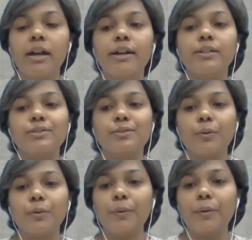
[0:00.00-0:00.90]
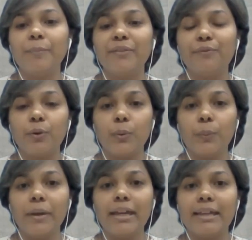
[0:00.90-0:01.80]
So before
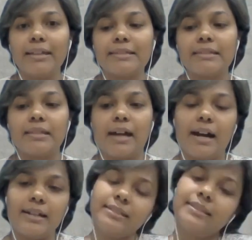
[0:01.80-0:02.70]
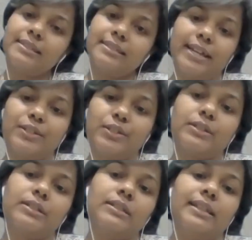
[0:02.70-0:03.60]
we start the
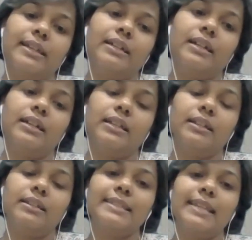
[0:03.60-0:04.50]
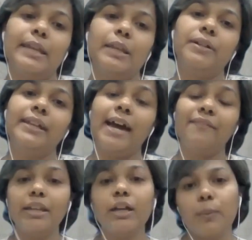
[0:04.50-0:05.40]
session, like, does anybody have
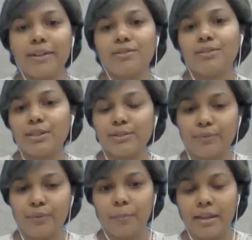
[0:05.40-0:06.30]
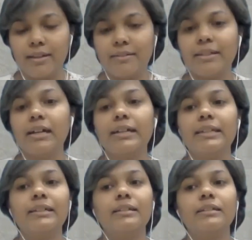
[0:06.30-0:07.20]
any questions for me
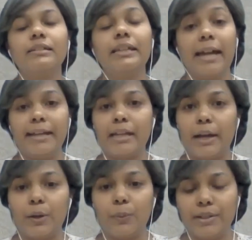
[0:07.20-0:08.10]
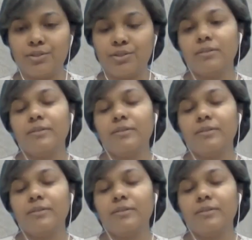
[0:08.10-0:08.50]
regarding the light language?